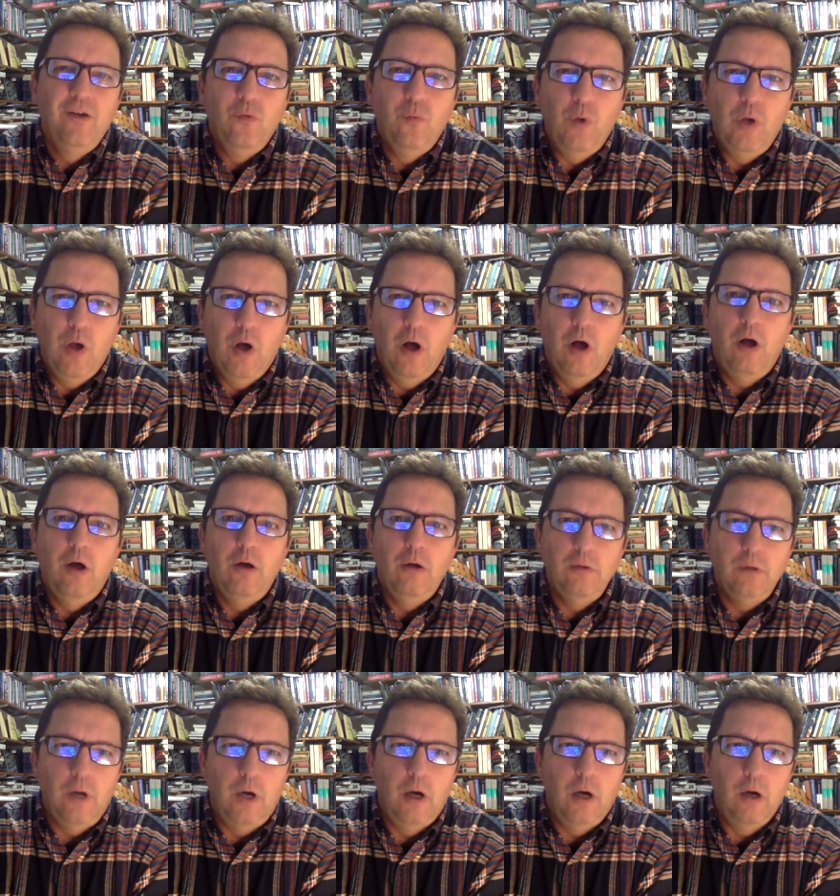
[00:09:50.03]
We
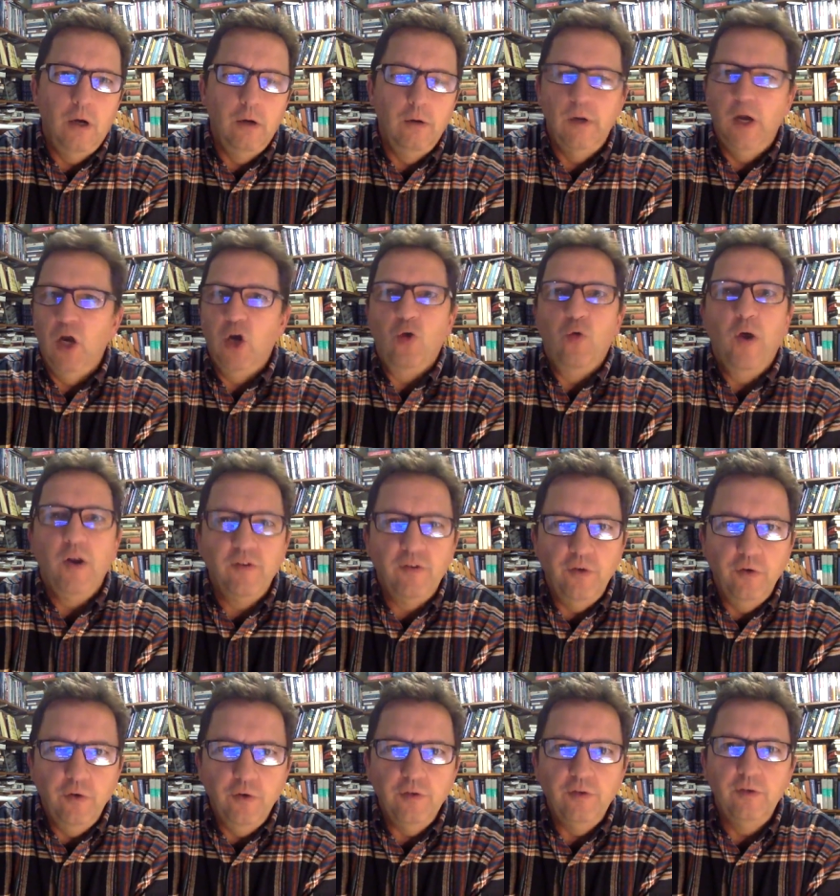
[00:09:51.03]
all are
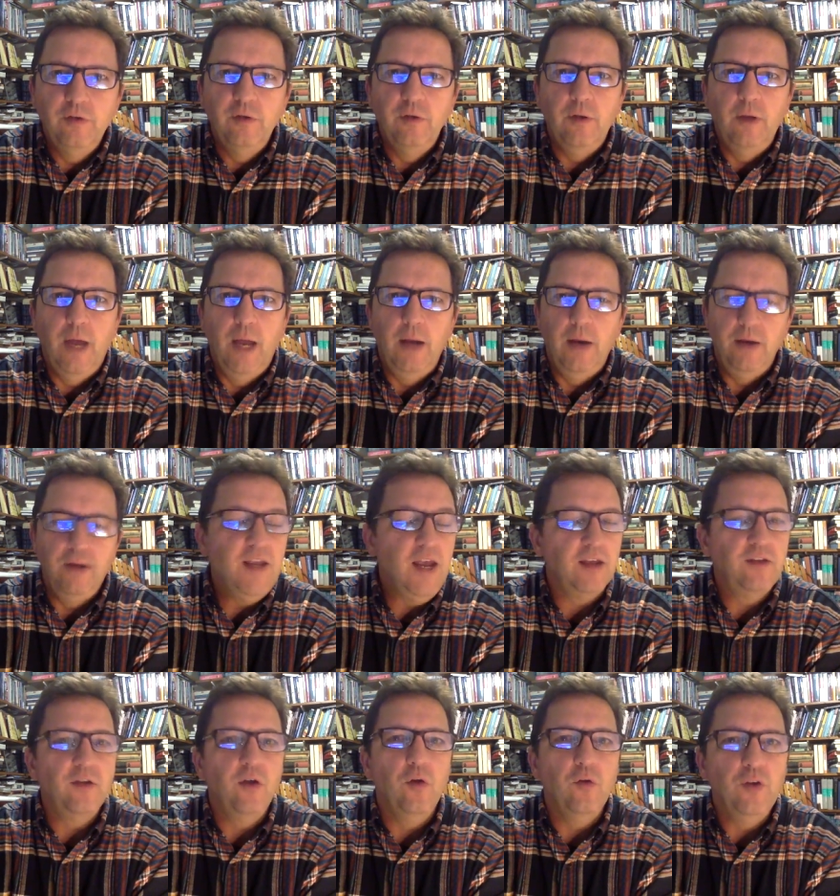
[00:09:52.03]
aggressors, and it
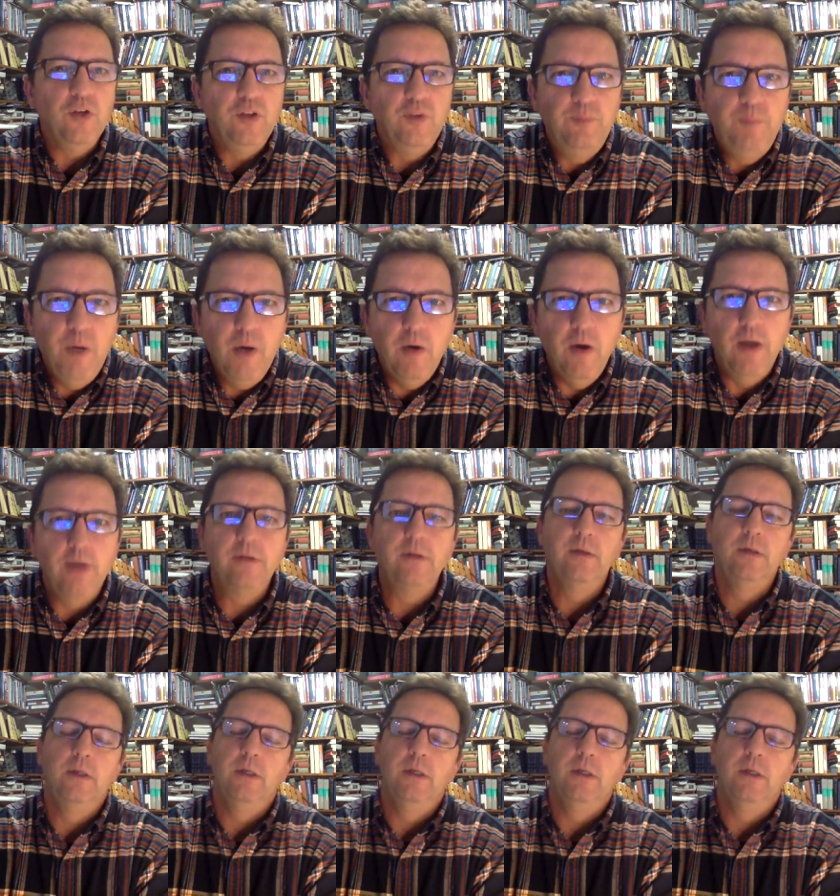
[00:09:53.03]
takes the Holy Spirit